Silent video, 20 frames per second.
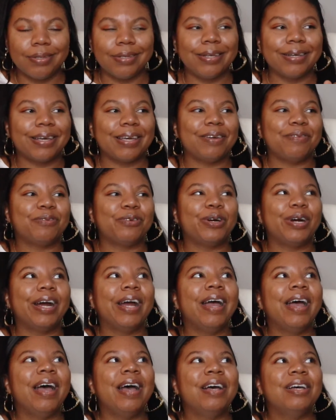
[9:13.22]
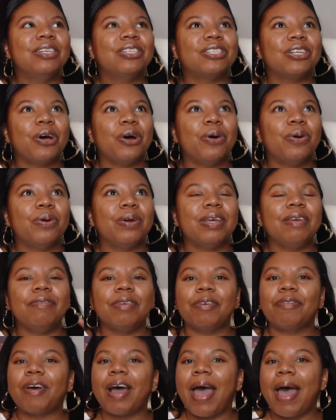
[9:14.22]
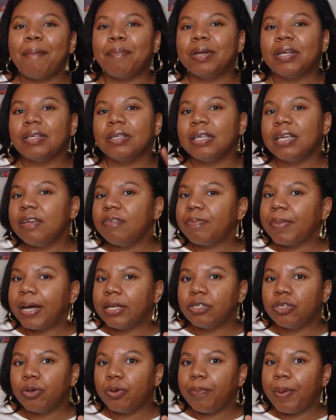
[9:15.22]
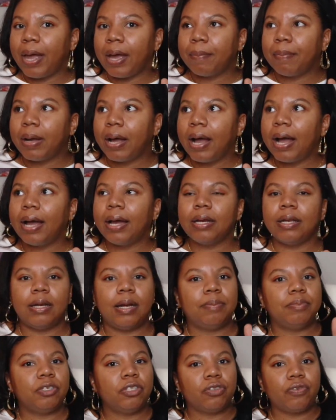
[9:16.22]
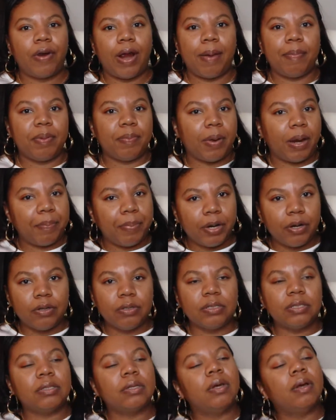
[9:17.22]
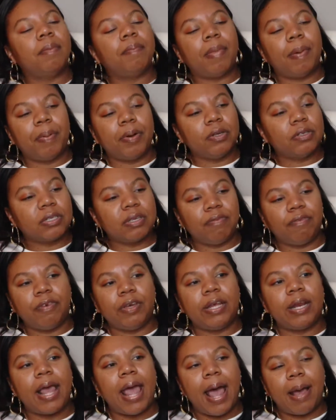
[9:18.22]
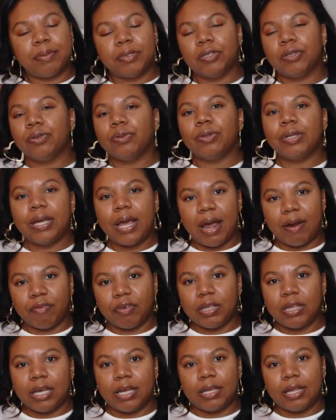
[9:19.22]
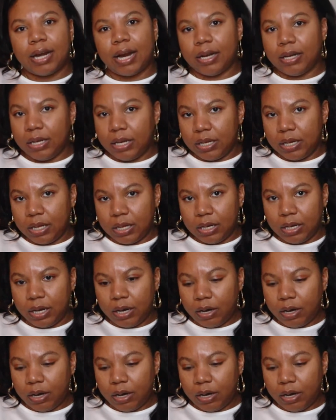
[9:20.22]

looking for. So even if I happen to leave my tote bag behind and I'm just grabbing my purse can fit absolutely everything that I need in